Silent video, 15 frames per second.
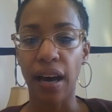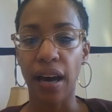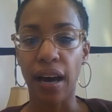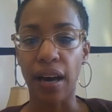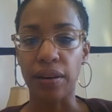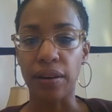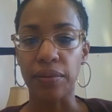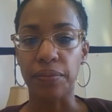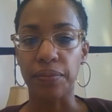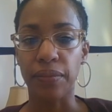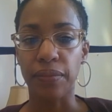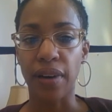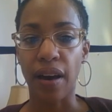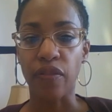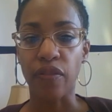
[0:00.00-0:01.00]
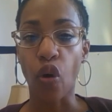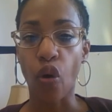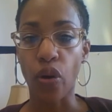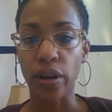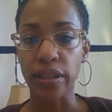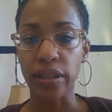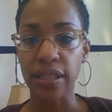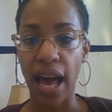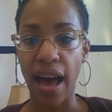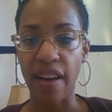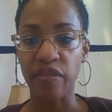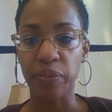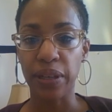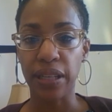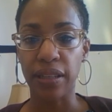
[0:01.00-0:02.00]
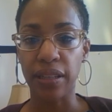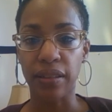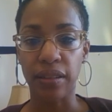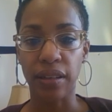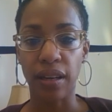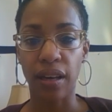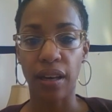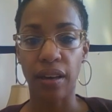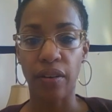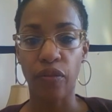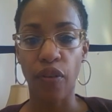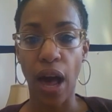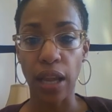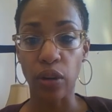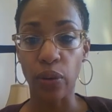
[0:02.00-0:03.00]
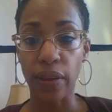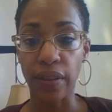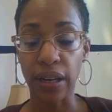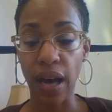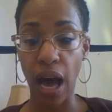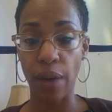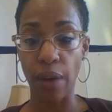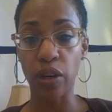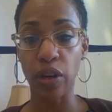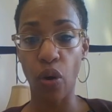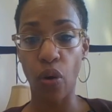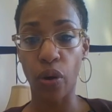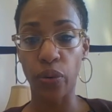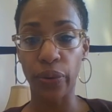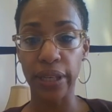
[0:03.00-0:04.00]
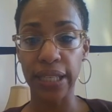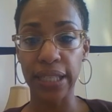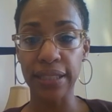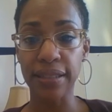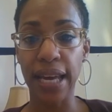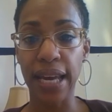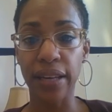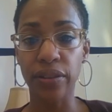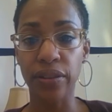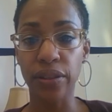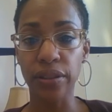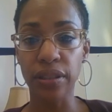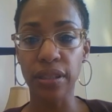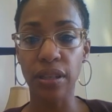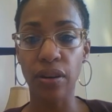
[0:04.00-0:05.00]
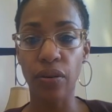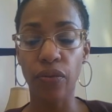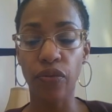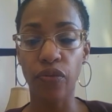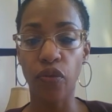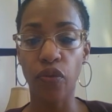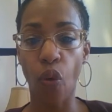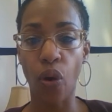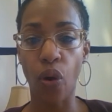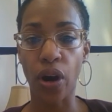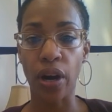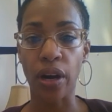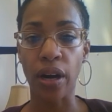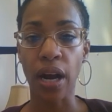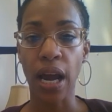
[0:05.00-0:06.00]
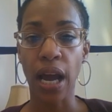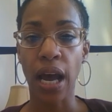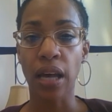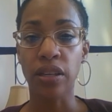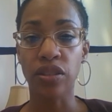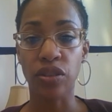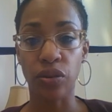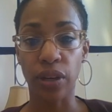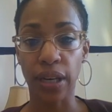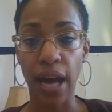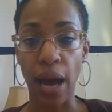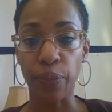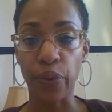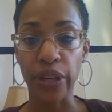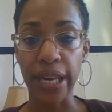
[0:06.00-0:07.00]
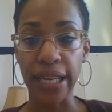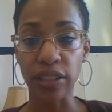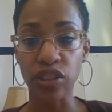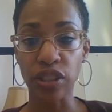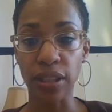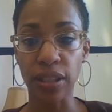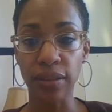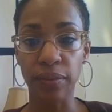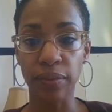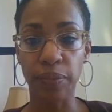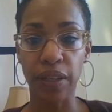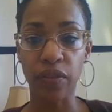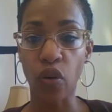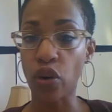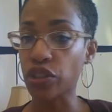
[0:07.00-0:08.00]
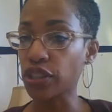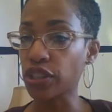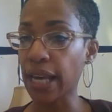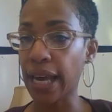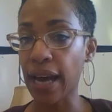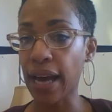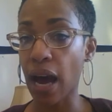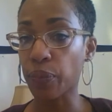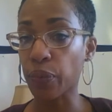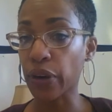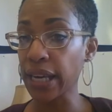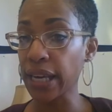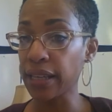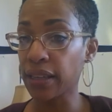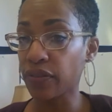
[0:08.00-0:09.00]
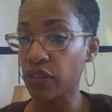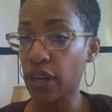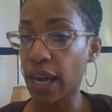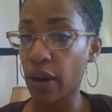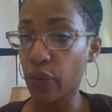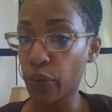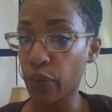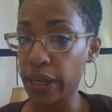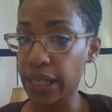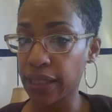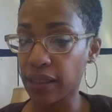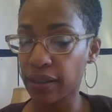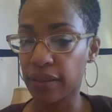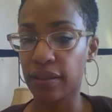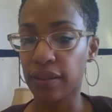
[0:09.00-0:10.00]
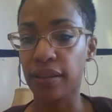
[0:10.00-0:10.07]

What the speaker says: Of course, I've been following the Common Core reading standards for student comprehension, but of course you can't comprehend if you can't read.